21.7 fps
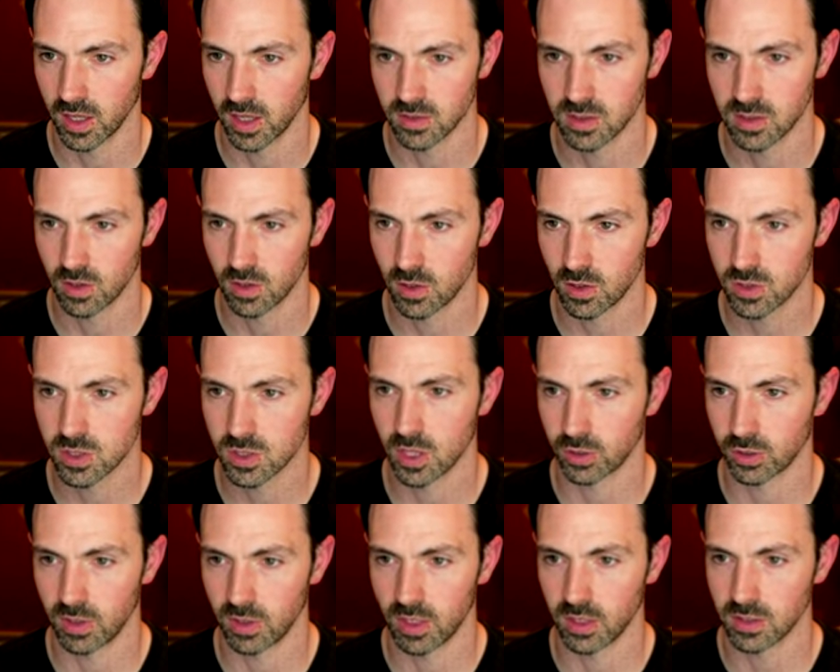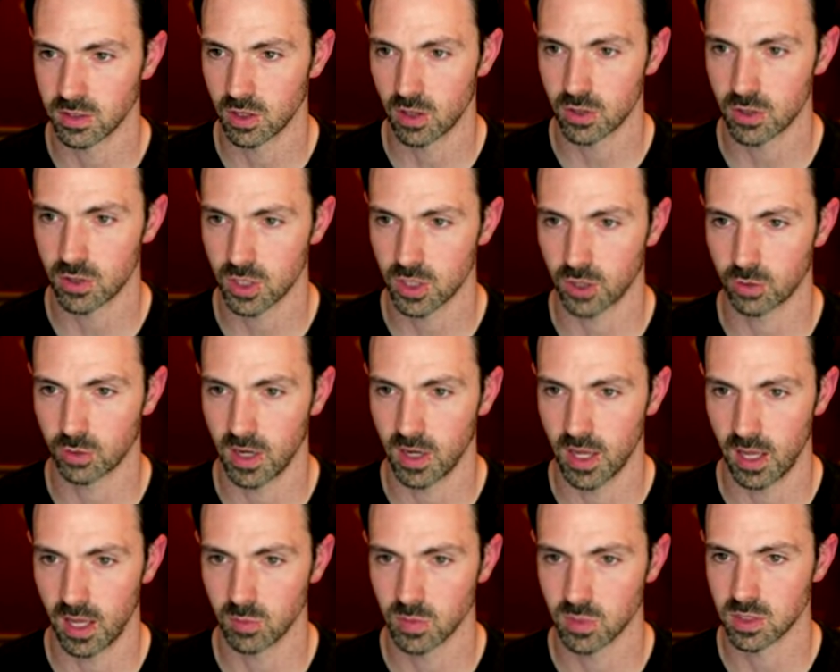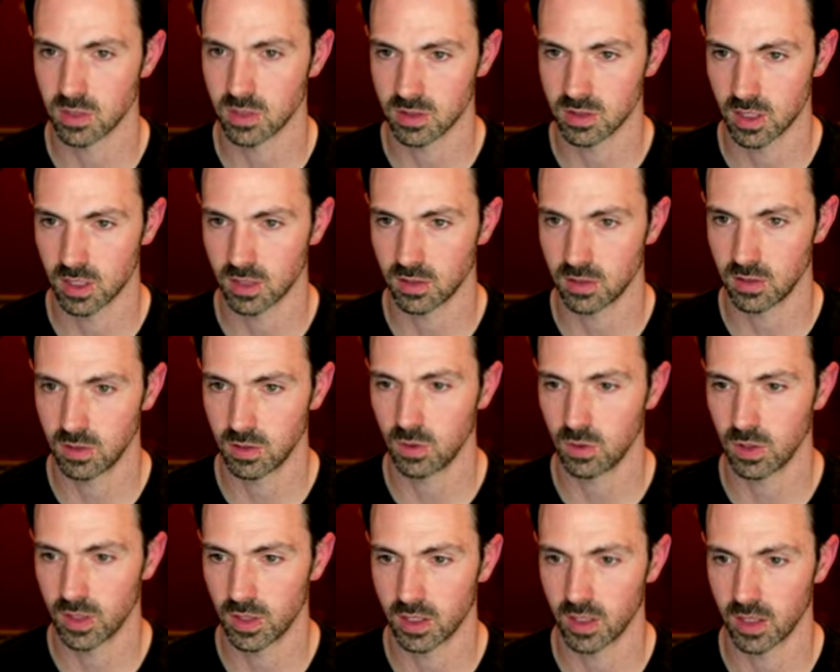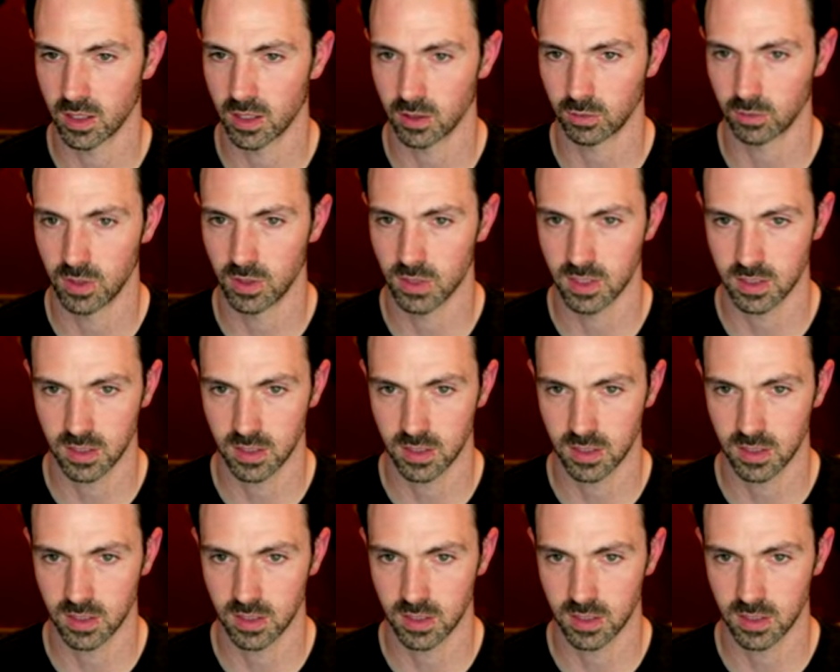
So those are the three. So those are the three games. So there's like two and then like a three sixty.